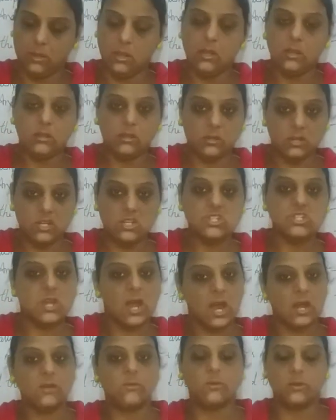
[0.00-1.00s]
crushed
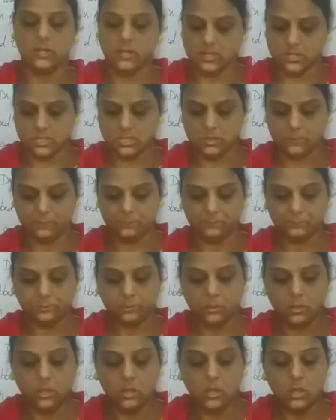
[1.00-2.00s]
and released.
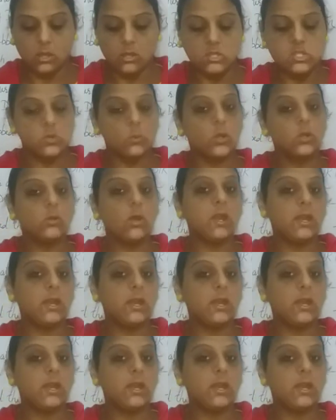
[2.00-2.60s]
So what